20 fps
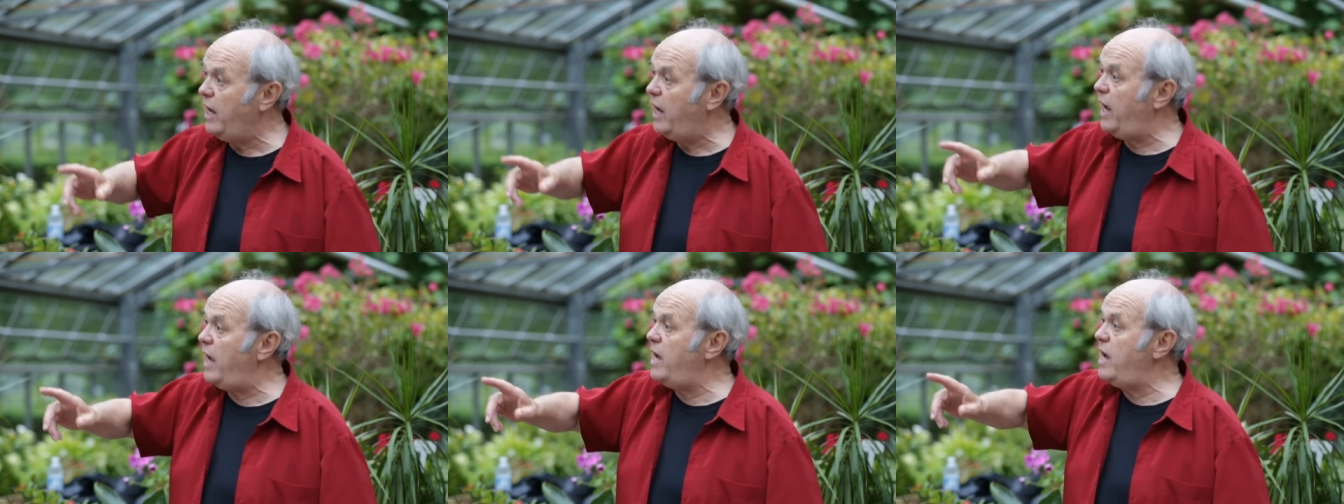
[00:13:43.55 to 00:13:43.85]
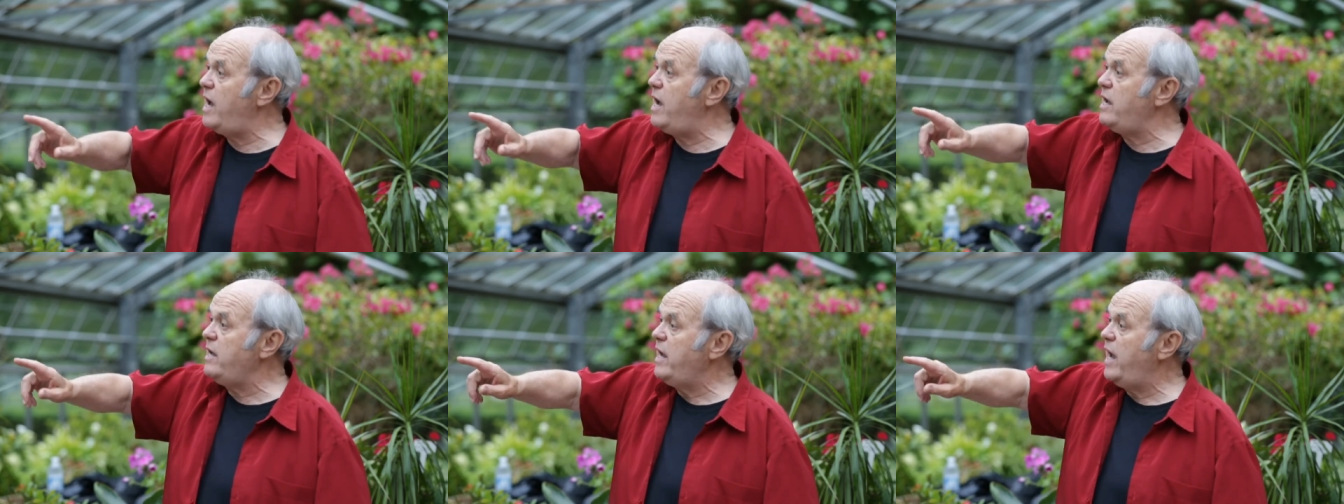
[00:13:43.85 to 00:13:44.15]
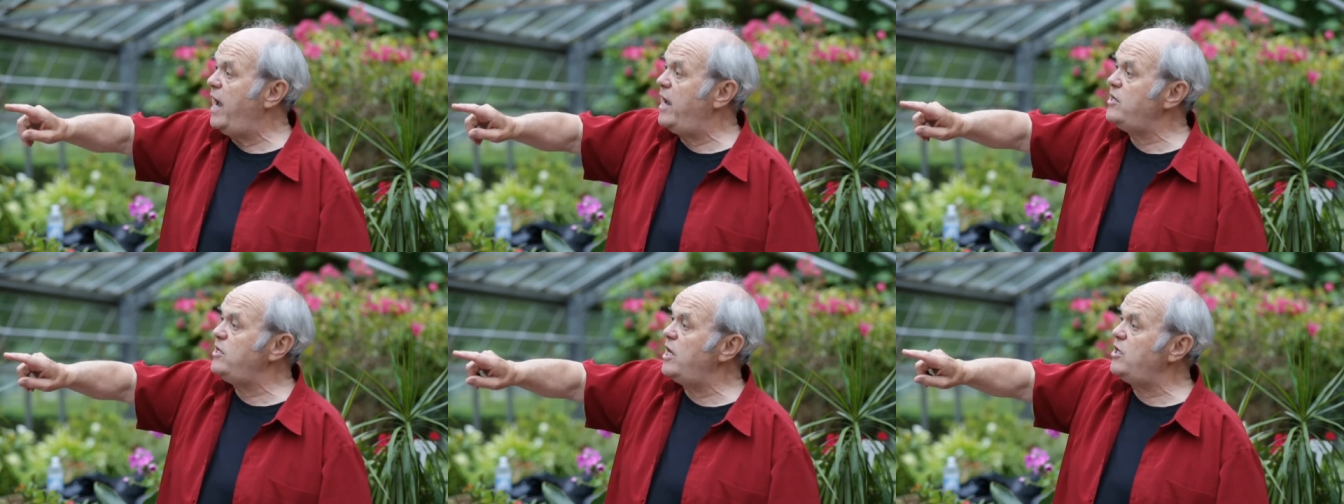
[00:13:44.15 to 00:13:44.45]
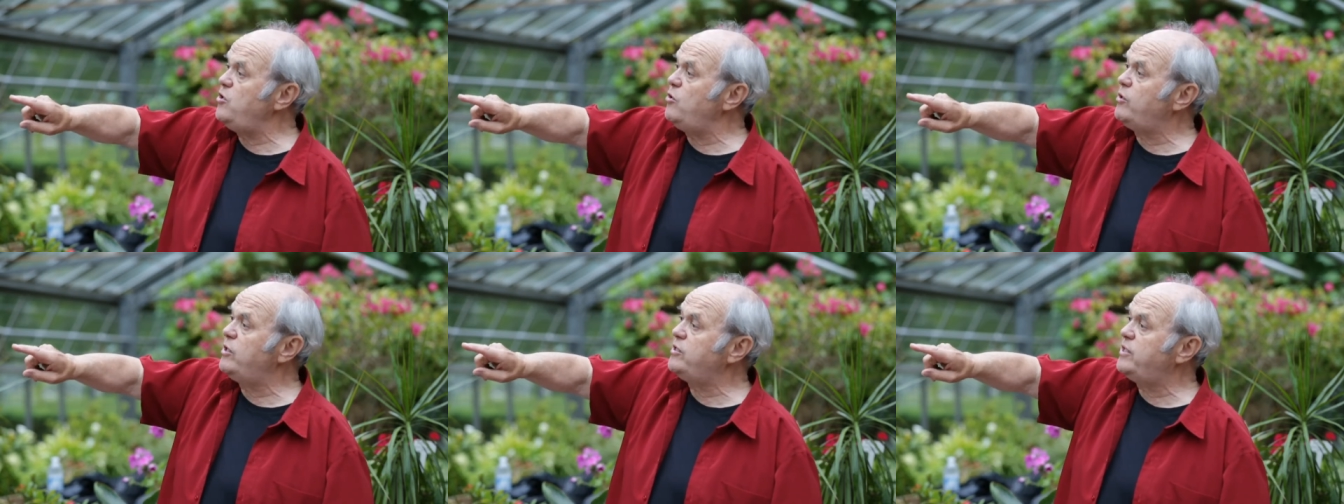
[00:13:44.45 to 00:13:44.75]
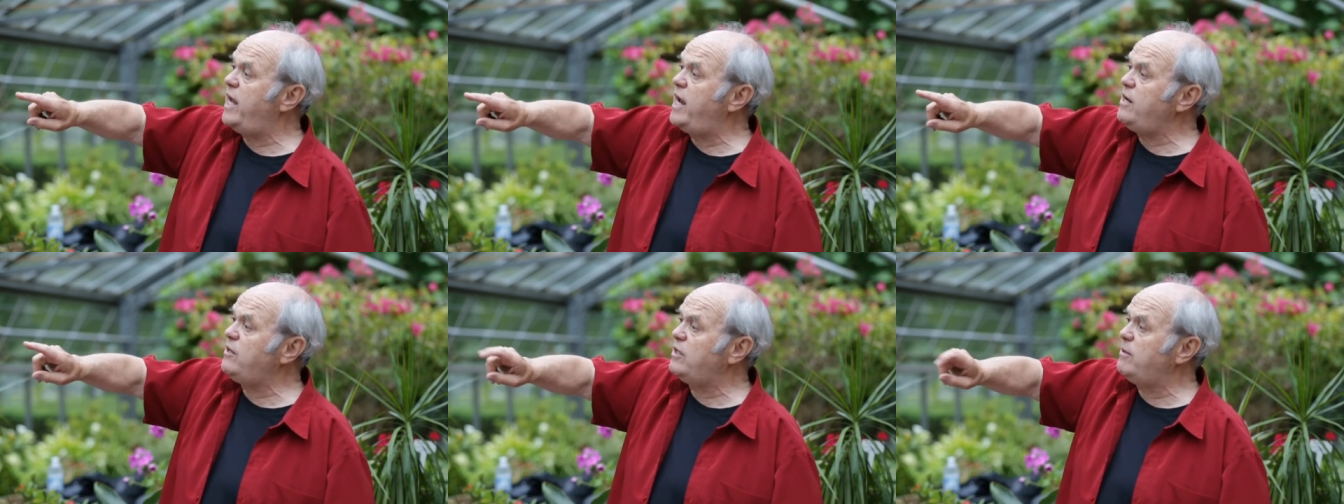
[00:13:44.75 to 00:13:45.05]
Uh, and you can
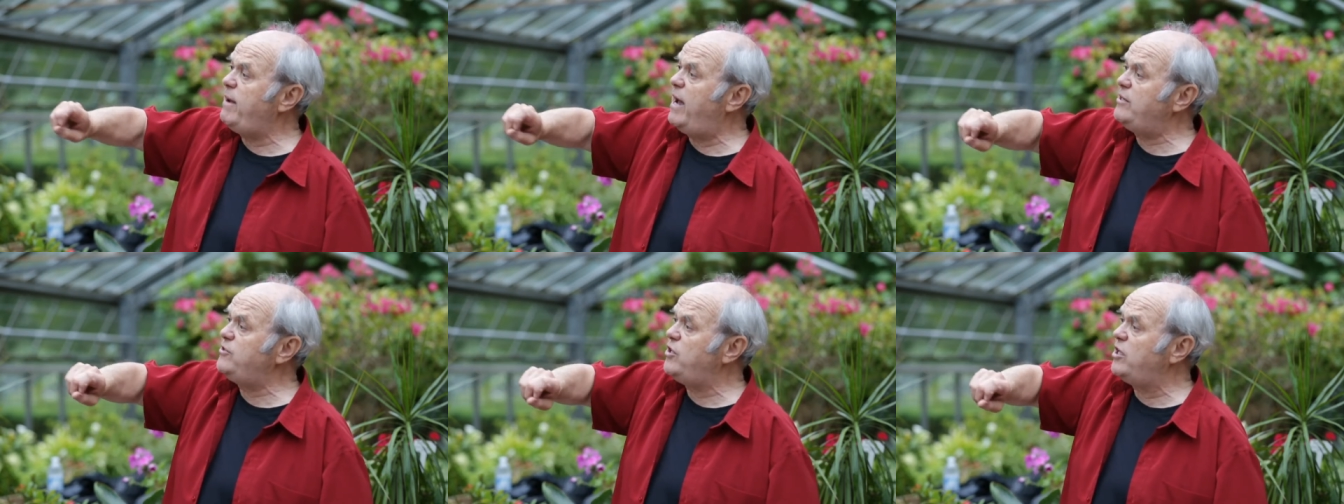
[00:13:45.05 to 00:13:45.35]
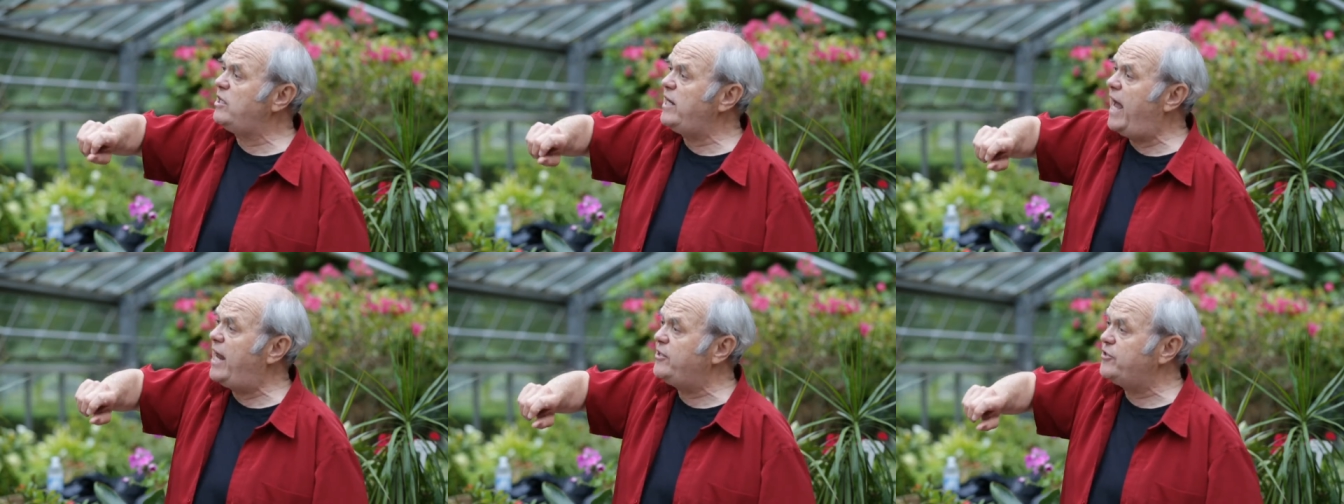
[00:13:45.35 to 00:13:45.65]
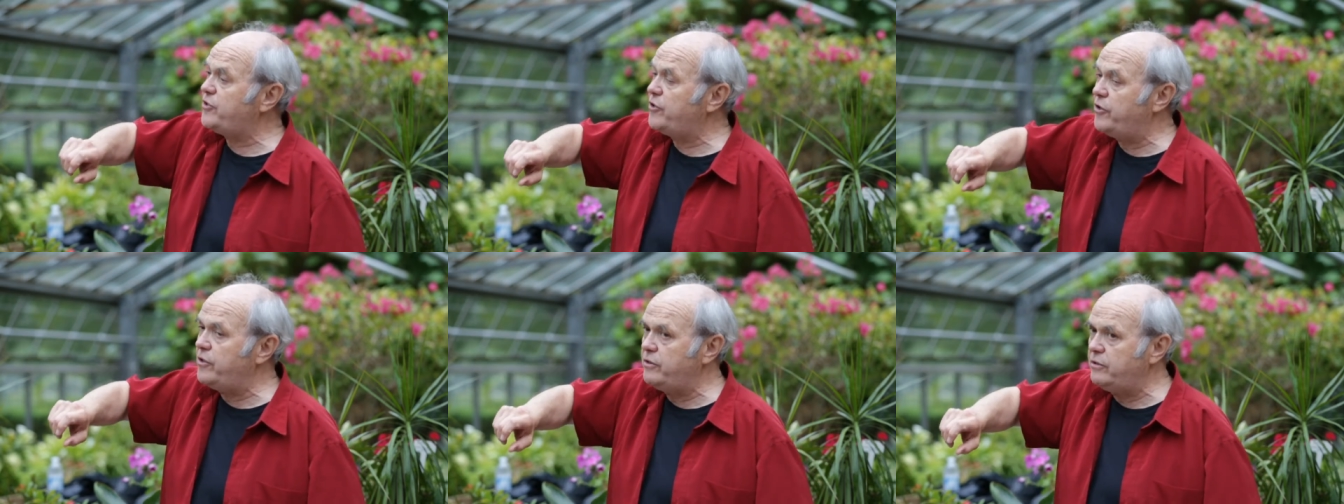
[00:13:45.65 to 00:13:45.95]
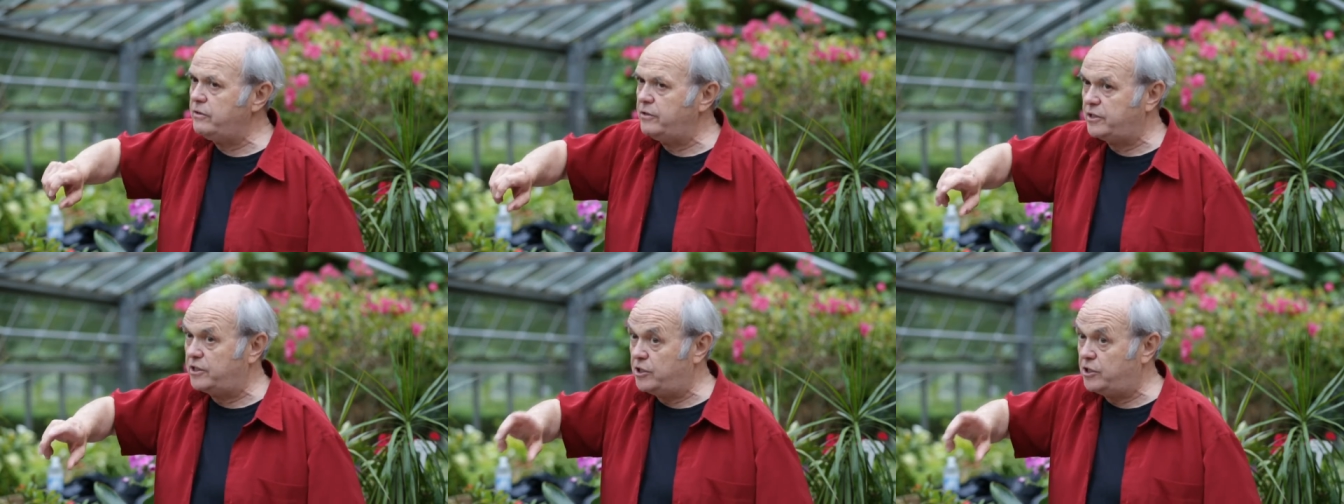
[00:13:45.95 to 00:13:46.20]
take the magic lantern.